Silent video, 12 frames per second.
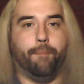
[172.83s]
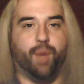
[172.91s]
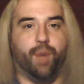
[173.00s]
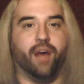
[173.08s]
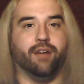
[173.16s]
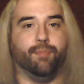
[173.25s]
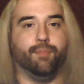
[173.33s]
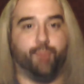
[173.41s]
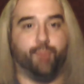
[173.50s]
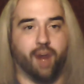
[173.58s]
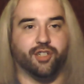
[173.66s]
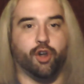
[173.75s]
But
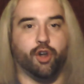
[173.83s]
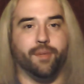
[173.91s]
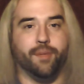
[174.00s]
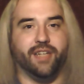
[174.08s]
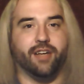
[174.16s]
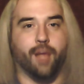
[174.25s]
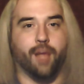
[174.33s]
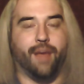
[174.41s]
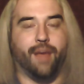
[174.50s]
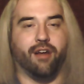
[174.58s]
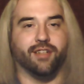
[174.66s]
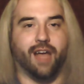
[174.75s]
Braun Strowman did come
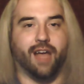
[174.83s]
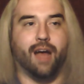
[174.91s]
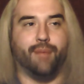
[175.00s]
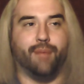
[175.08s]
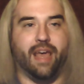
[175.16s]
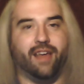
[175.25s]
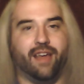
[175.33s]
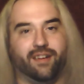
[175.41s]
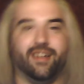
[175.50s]
out on top, and